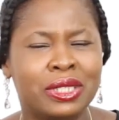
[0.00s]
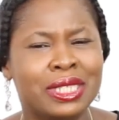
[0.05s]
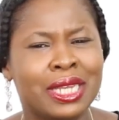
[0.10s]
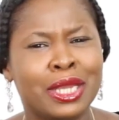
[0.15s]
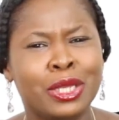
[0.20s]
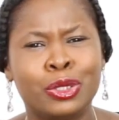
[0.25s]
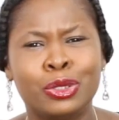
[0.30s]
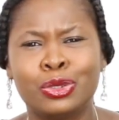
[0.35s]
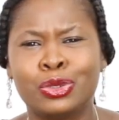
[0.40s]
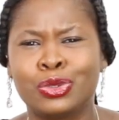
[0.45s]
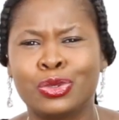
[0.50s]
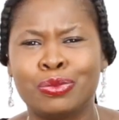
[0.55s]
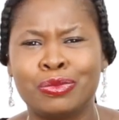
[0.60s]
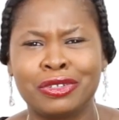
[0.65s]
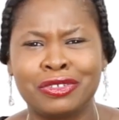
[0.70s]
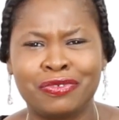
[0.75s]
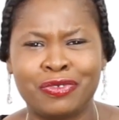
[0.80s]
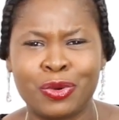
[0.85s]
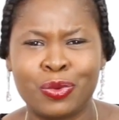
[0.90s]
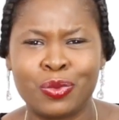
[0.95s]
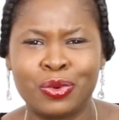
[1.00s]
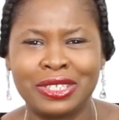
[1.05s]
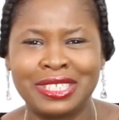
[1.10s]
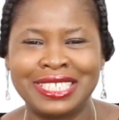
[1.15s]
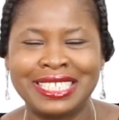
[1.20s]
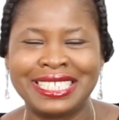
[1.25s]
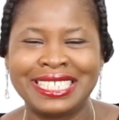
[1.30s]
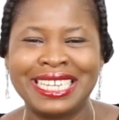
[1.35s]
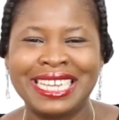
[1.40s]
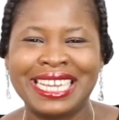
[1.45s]
Thank you so much for
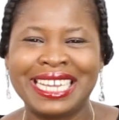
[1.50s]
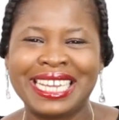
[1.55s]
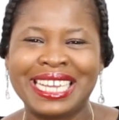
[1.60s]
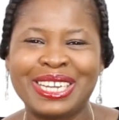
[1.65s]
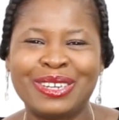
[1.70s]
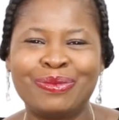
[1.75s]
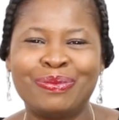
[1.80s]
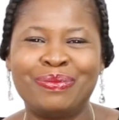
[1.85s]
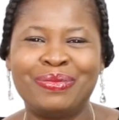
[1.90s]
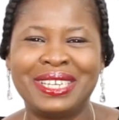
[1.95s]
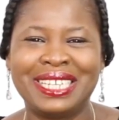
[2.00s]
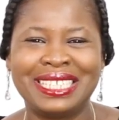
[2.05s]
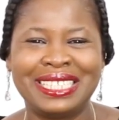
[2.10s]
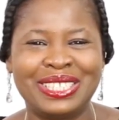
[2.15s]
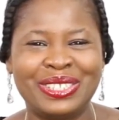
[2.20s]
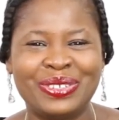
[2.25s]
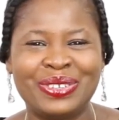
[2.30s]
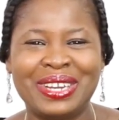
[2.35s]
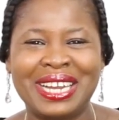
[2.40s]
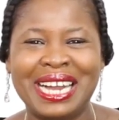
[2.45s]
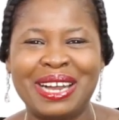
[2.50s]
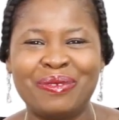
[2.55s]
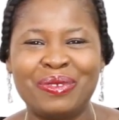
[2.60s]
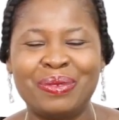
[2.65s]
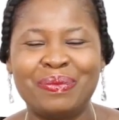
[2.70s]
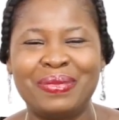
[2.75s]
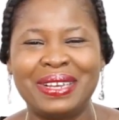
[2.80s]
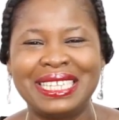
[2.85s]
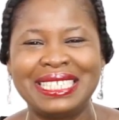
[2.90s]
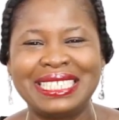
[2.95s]
watching. God bless you. Have a
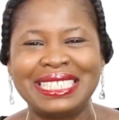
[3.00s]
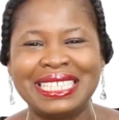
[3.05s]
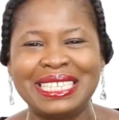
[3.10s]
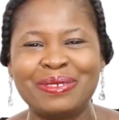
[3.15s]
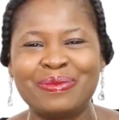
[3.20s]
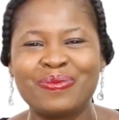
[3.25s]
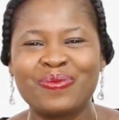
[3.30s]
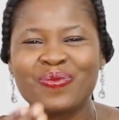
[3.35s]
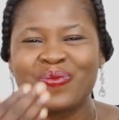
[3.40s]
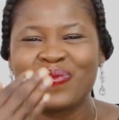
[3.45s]
blessed day.